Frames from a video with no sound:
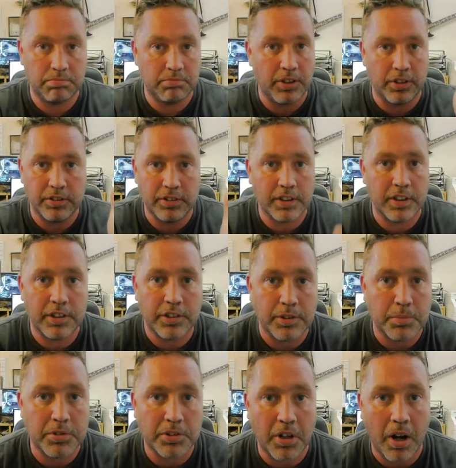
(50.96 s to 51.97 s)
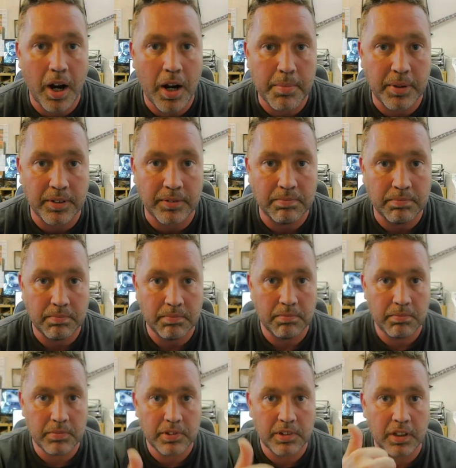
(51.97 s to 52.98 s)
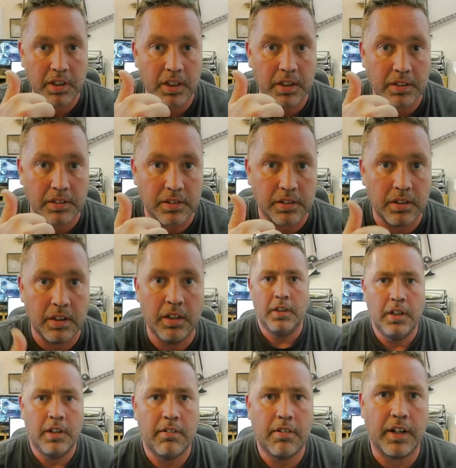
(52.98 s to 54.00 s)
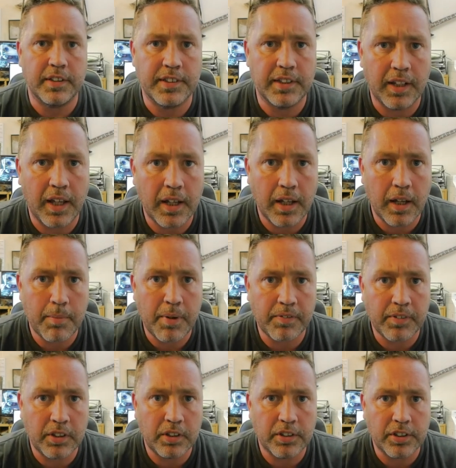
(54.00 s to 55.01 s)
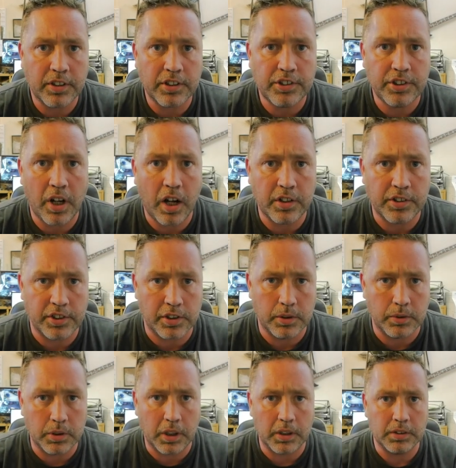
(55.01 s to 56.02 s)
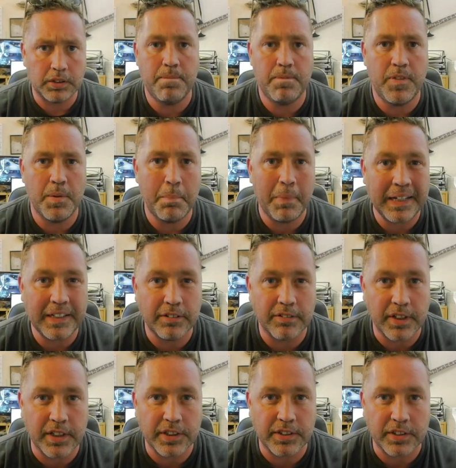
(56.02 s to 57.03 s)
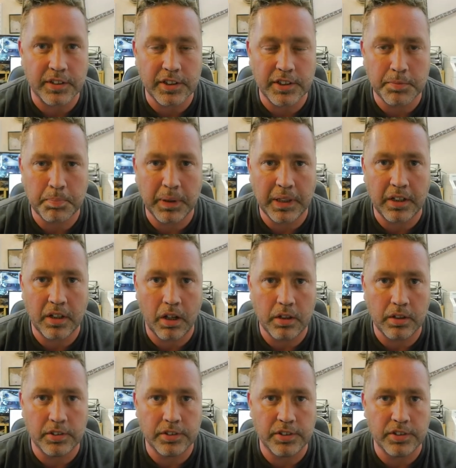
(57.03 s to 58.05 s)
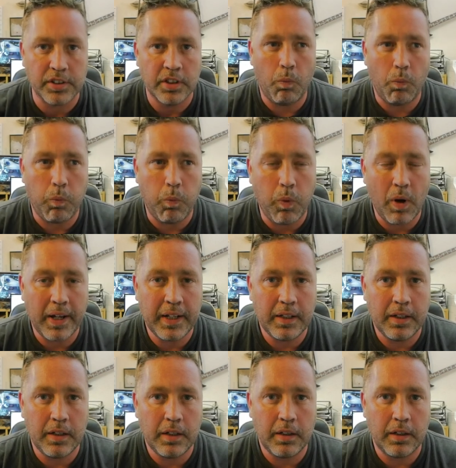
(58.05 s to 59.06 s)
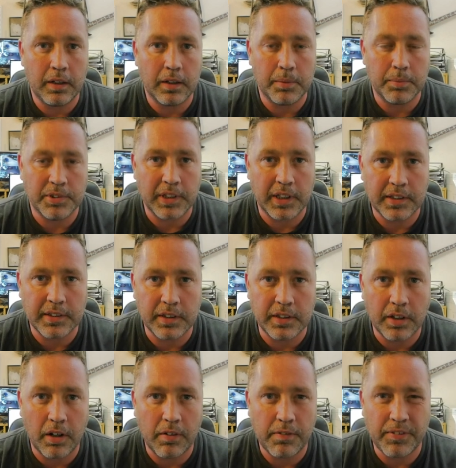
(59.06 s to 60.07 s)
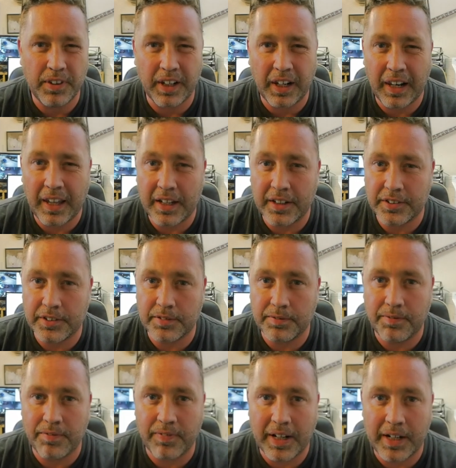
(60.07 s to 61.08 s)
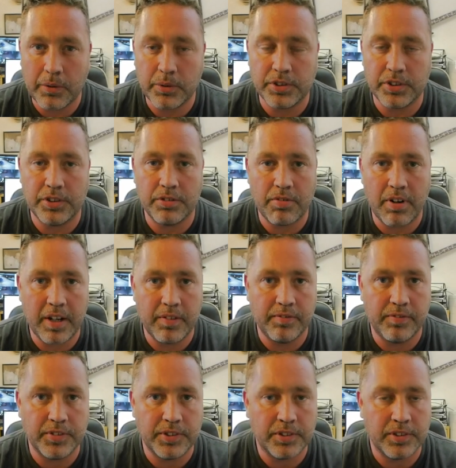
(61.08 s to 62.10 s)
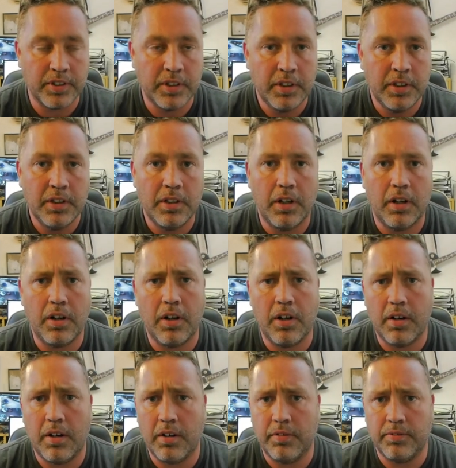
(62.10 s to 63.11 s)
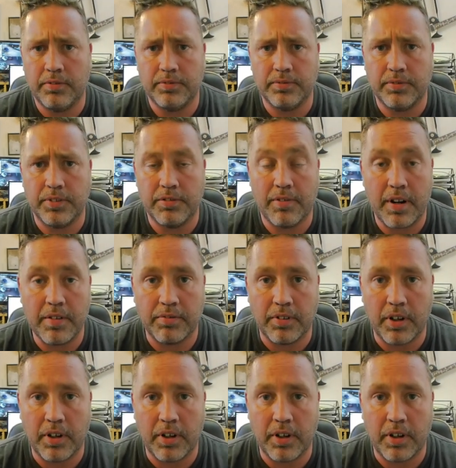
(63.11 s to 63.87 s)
consider subscribing. Cheers. Right, today I'm having a look at the charge cooler. The main reason is because when I'm setting off, the last thousand revs of the rev